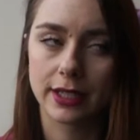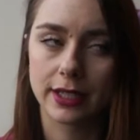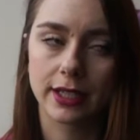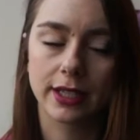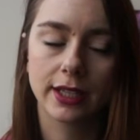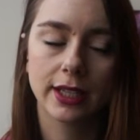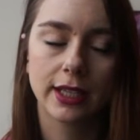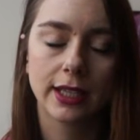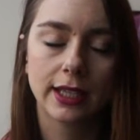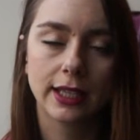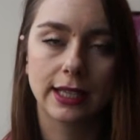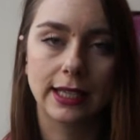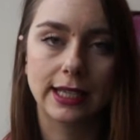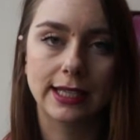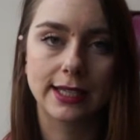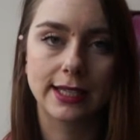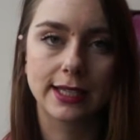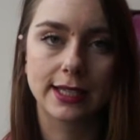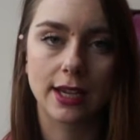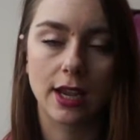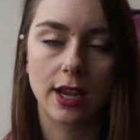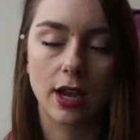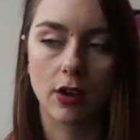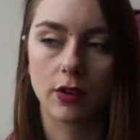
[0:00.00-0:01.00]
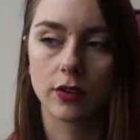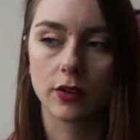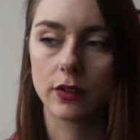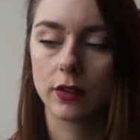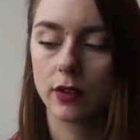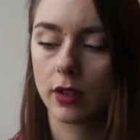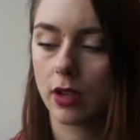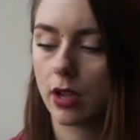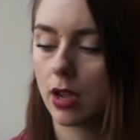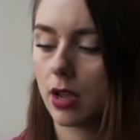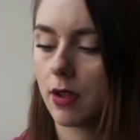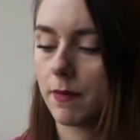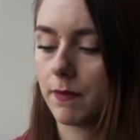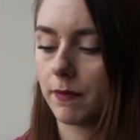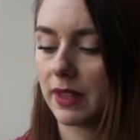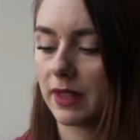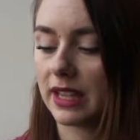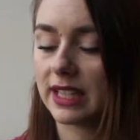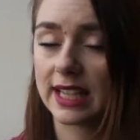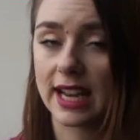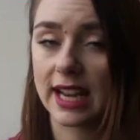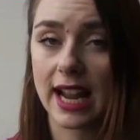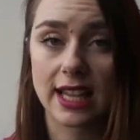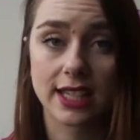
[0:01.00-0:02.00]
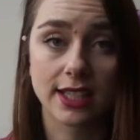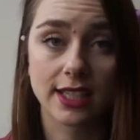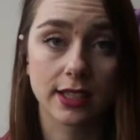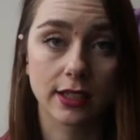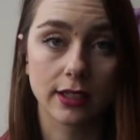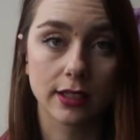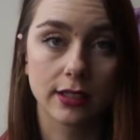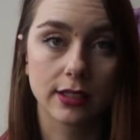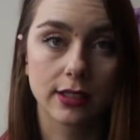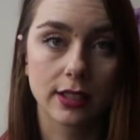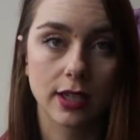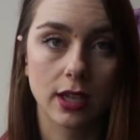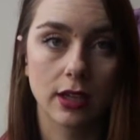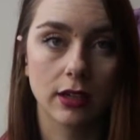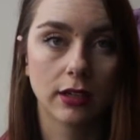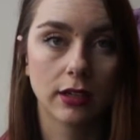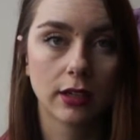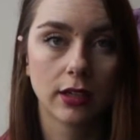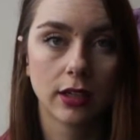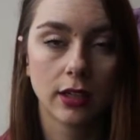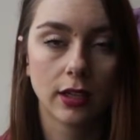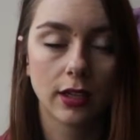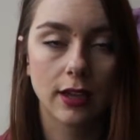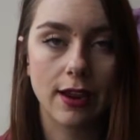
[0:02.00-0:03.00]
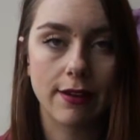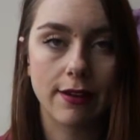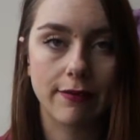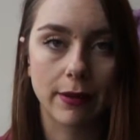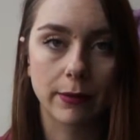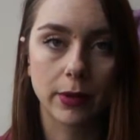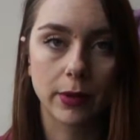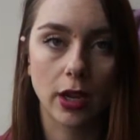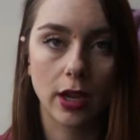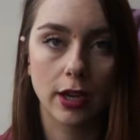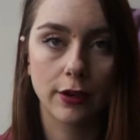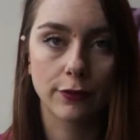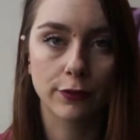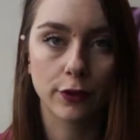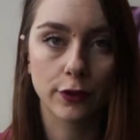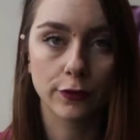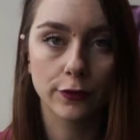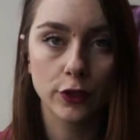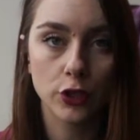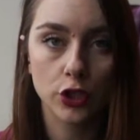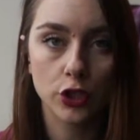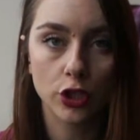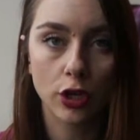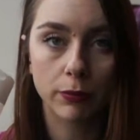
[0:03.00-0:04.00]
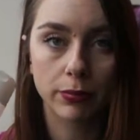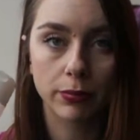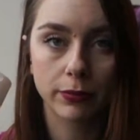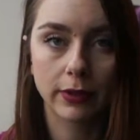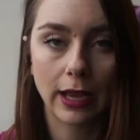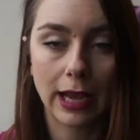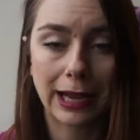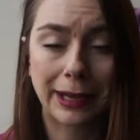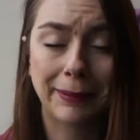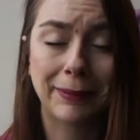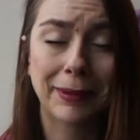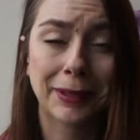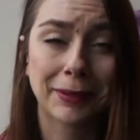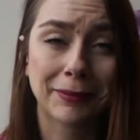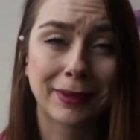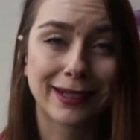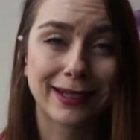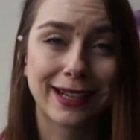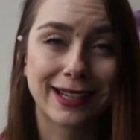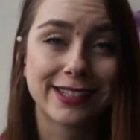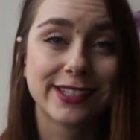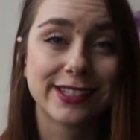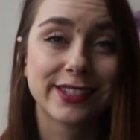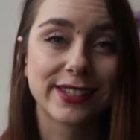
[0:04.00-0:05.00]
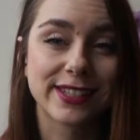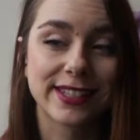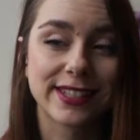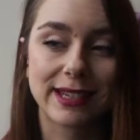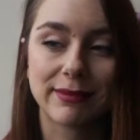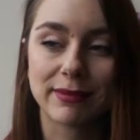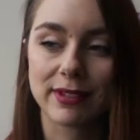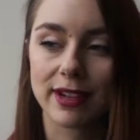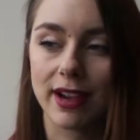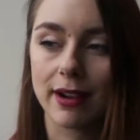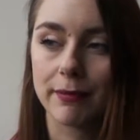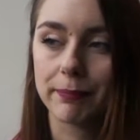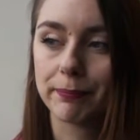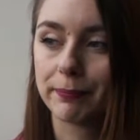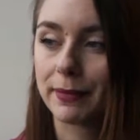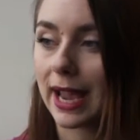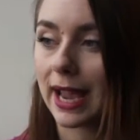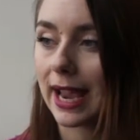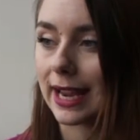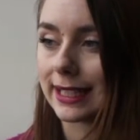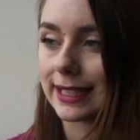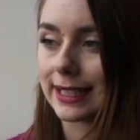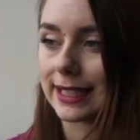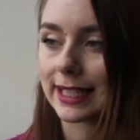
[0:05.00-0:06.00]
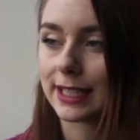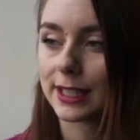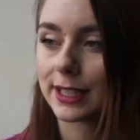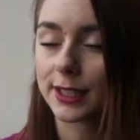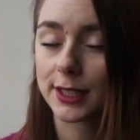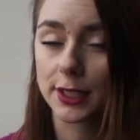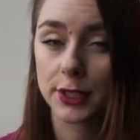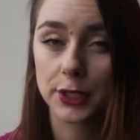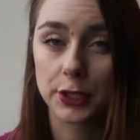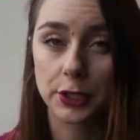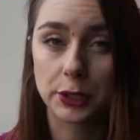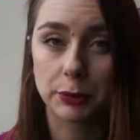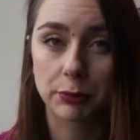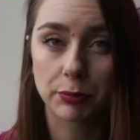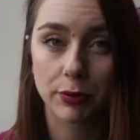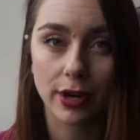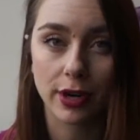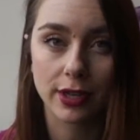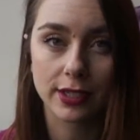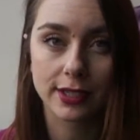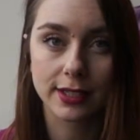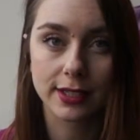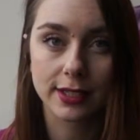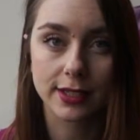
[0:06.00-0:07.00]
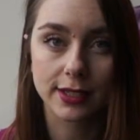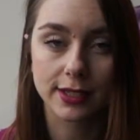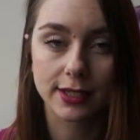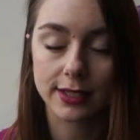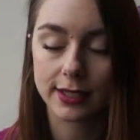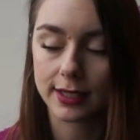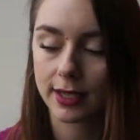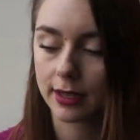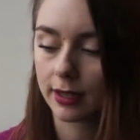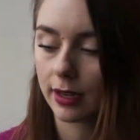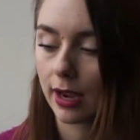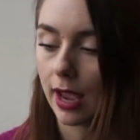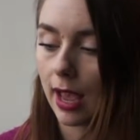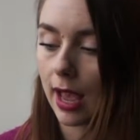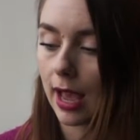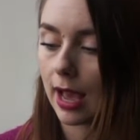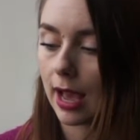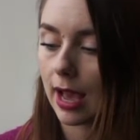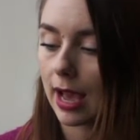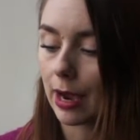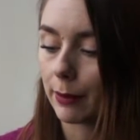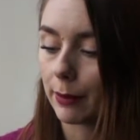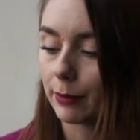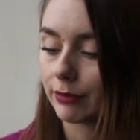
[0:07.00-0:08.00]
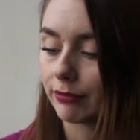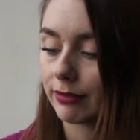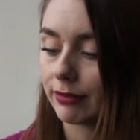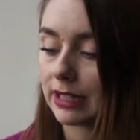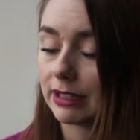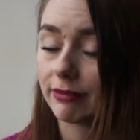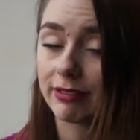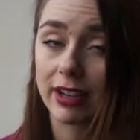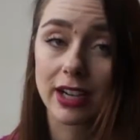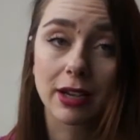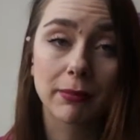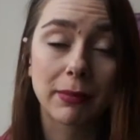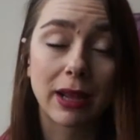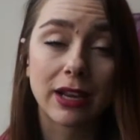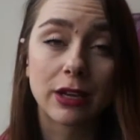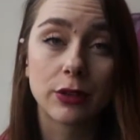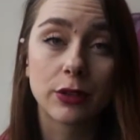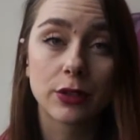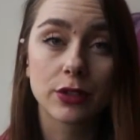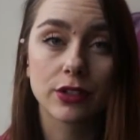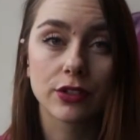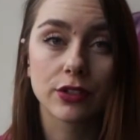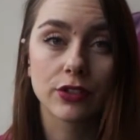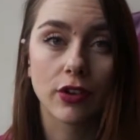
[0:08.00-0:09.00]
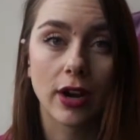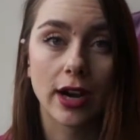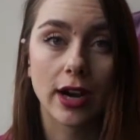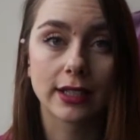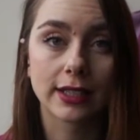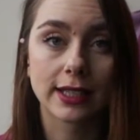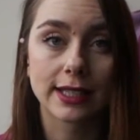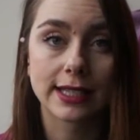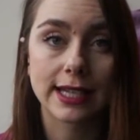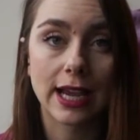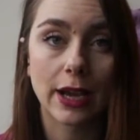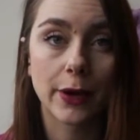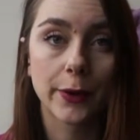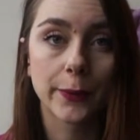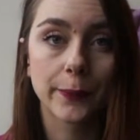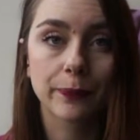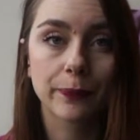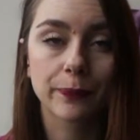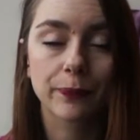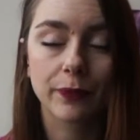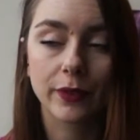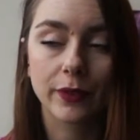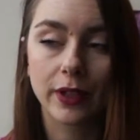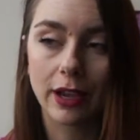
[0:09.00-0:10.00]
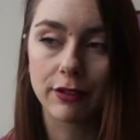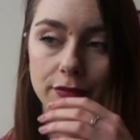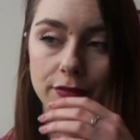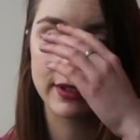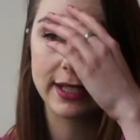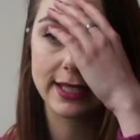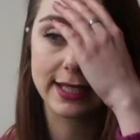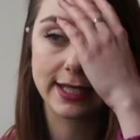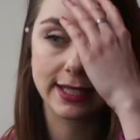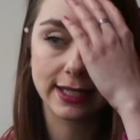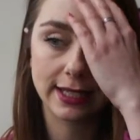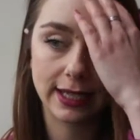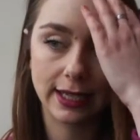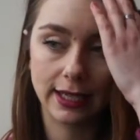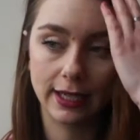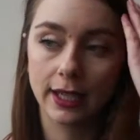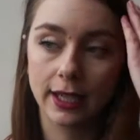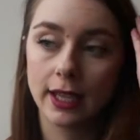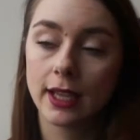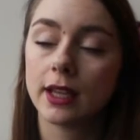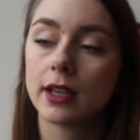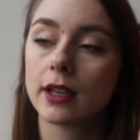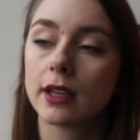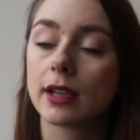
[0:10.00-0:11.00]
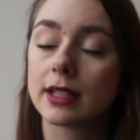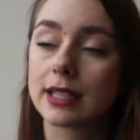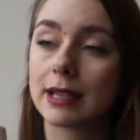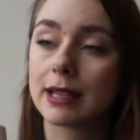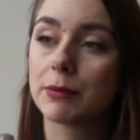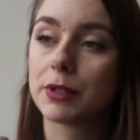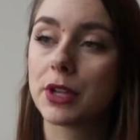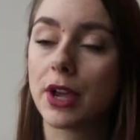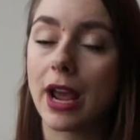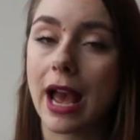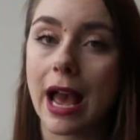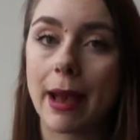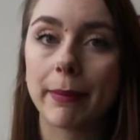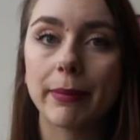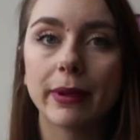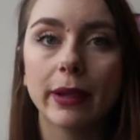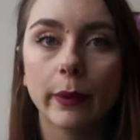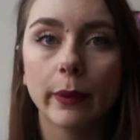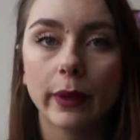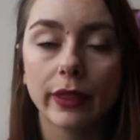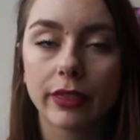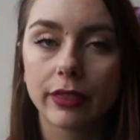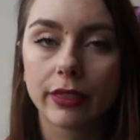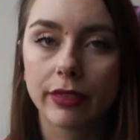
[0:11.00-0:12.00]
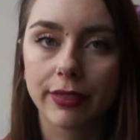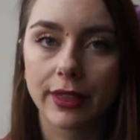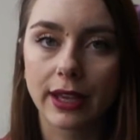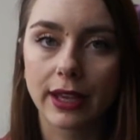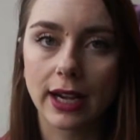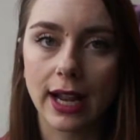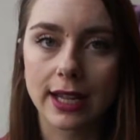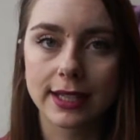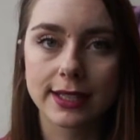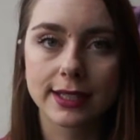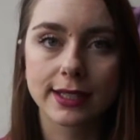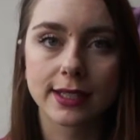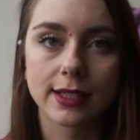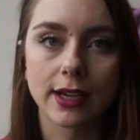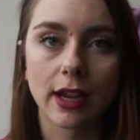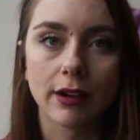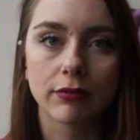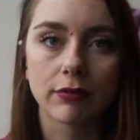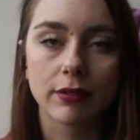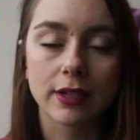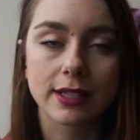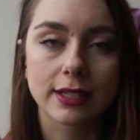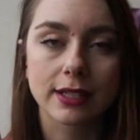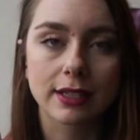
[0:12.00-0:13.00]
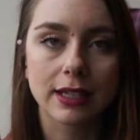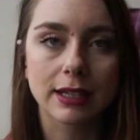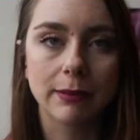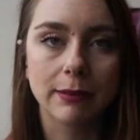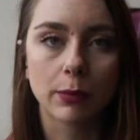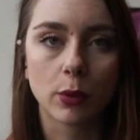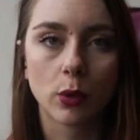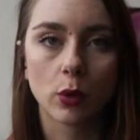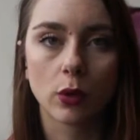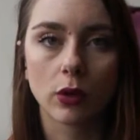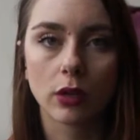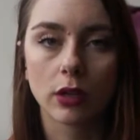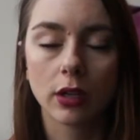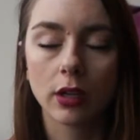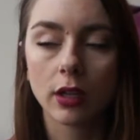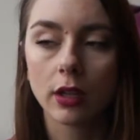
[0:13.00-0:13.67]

it is in Asda. So if I'm going for a food shop, I can pick up my cleanser at the same time, and it's such a good price. So I would really recommend trying this out. I've recently, because I'm so happy with the cleanser, I've recently bought